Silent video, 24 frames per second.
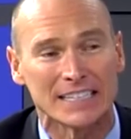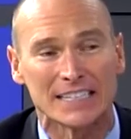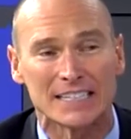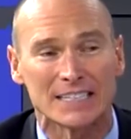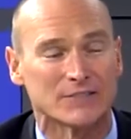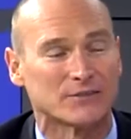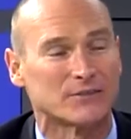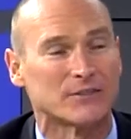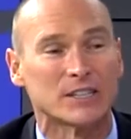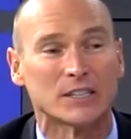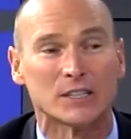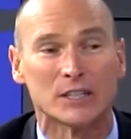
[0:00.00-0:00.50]

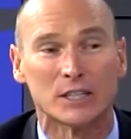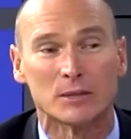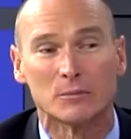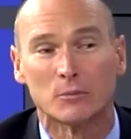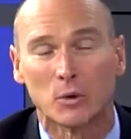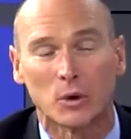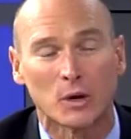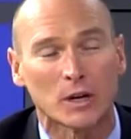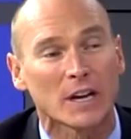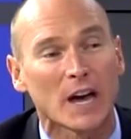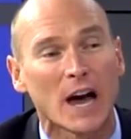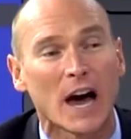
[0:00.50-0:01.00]
He's feeling
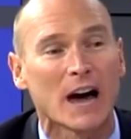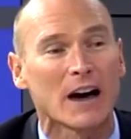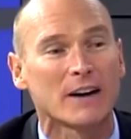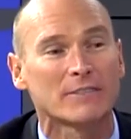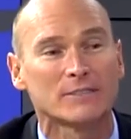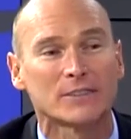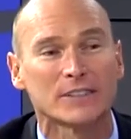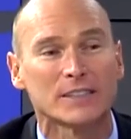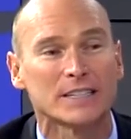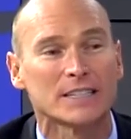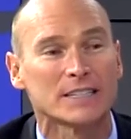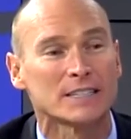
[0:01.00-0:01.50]
more
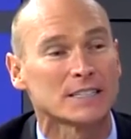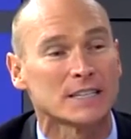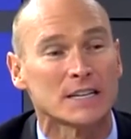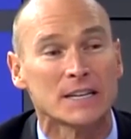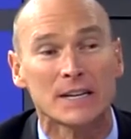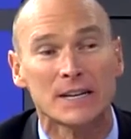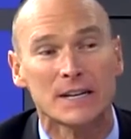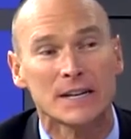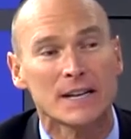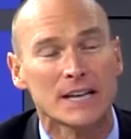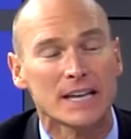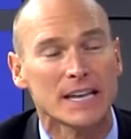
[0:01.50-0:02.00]
confidence.
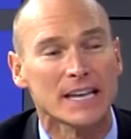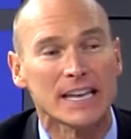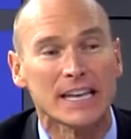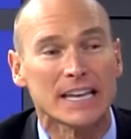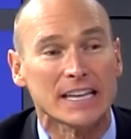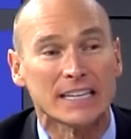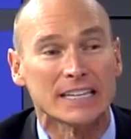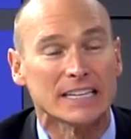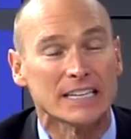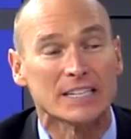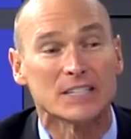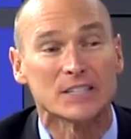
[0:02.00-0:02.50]

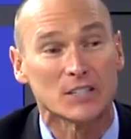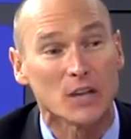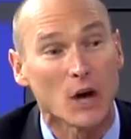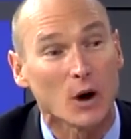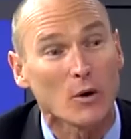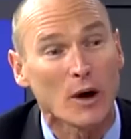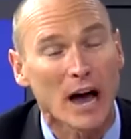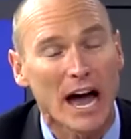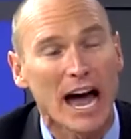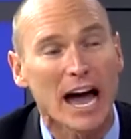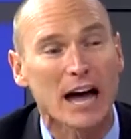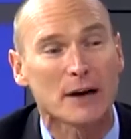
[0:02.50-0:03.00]
And he's
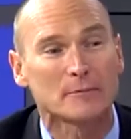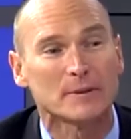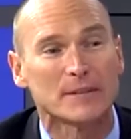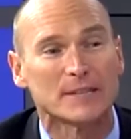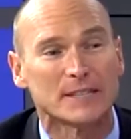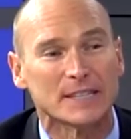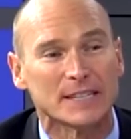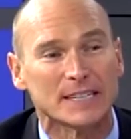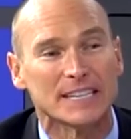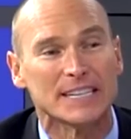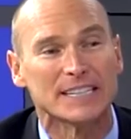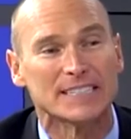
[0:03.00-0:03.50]
so happy
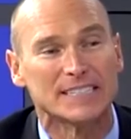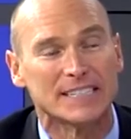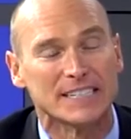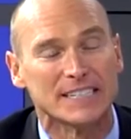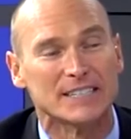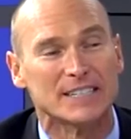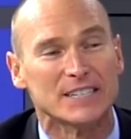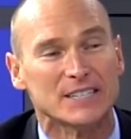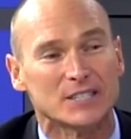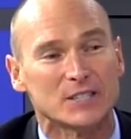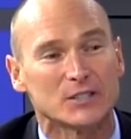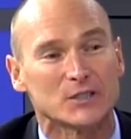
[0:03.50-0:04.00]
that he
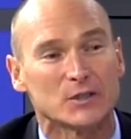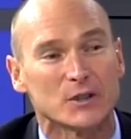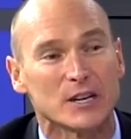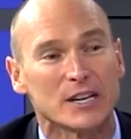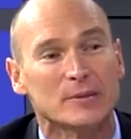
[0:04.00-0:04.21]
did this treatment.